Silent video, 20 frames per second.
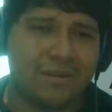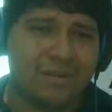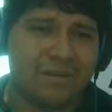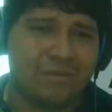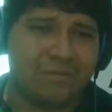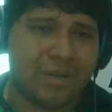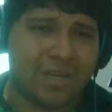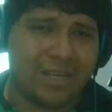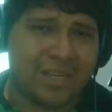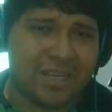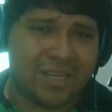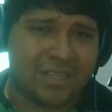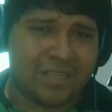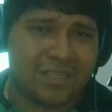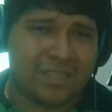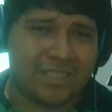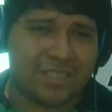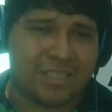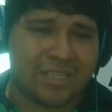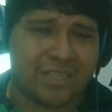Why I
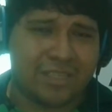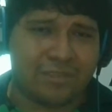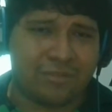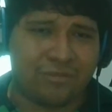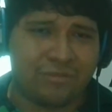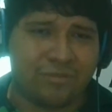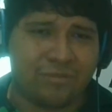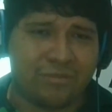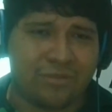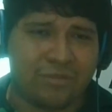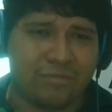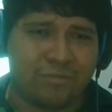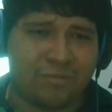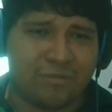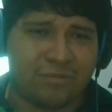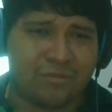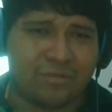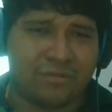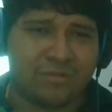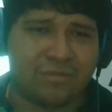decide to use the
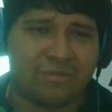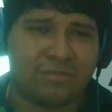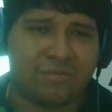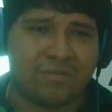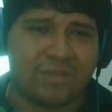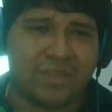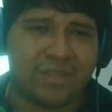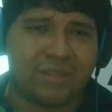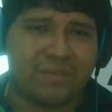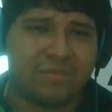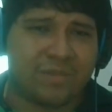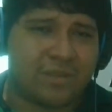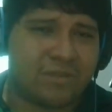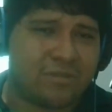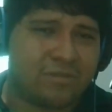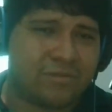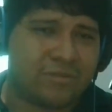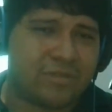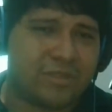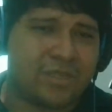book? Well,
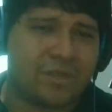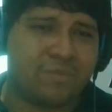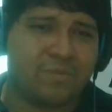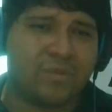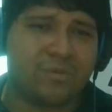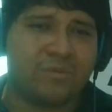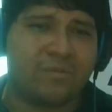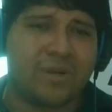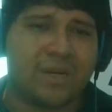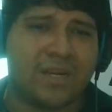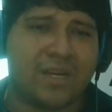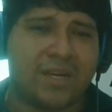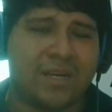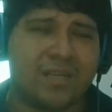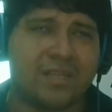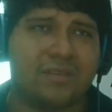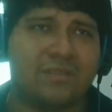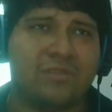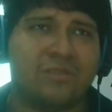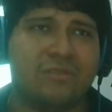because they
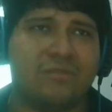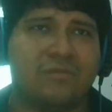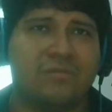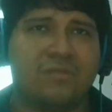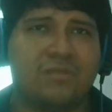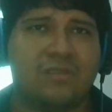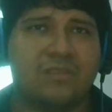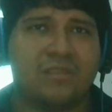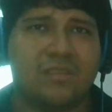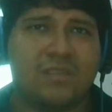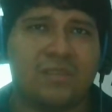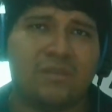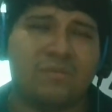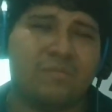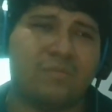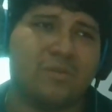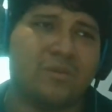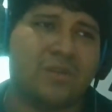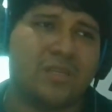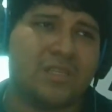provide some
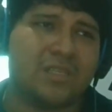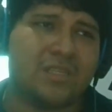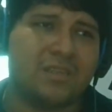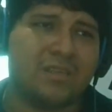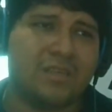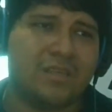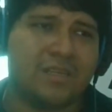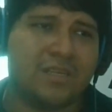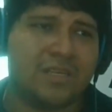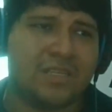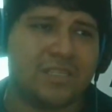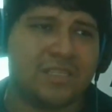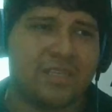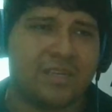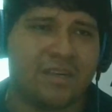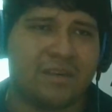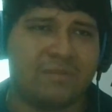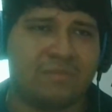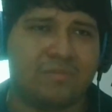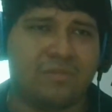simple
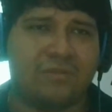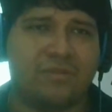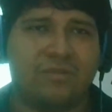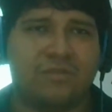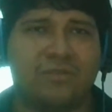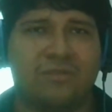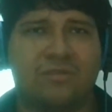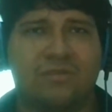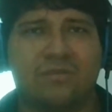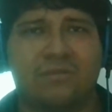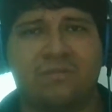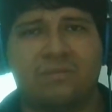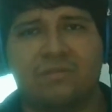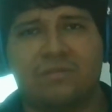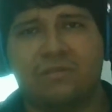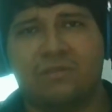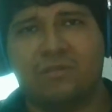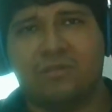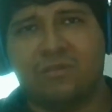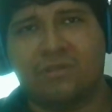examples of
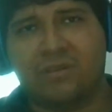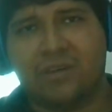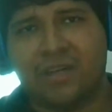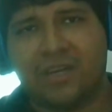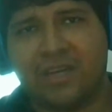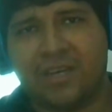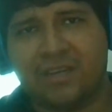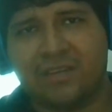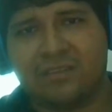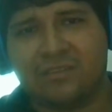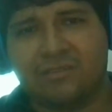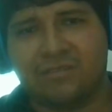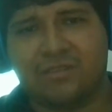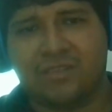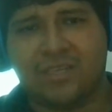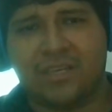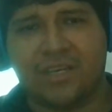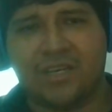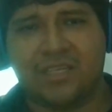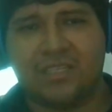or
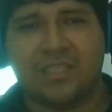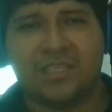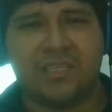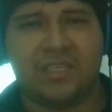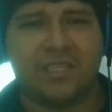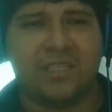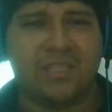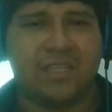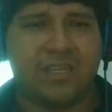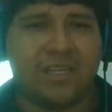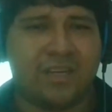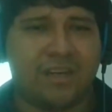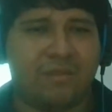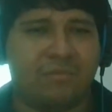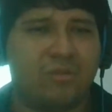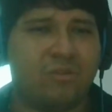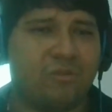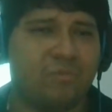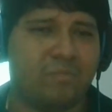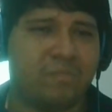exercise, and they are
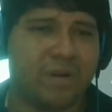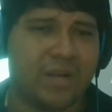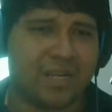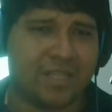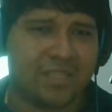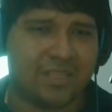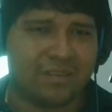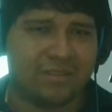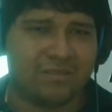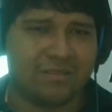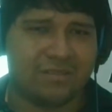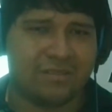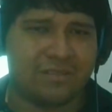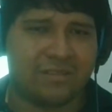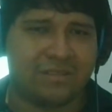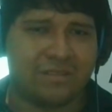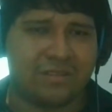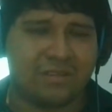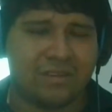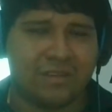more practical
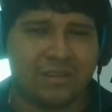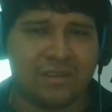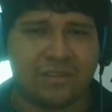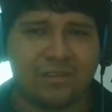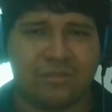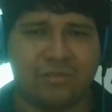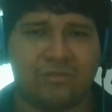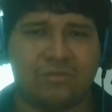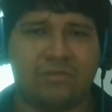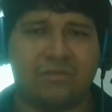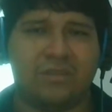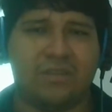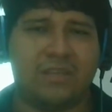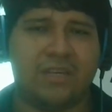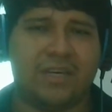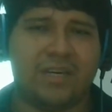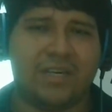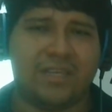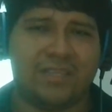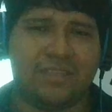
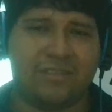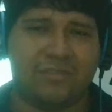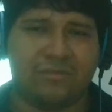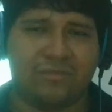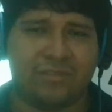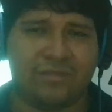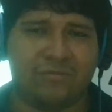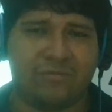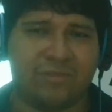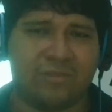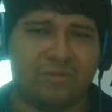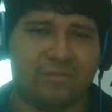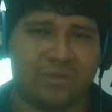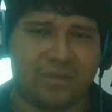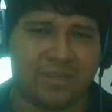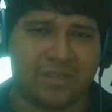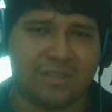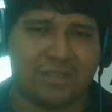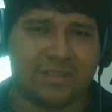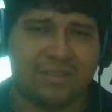that the student work with
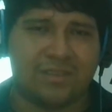it.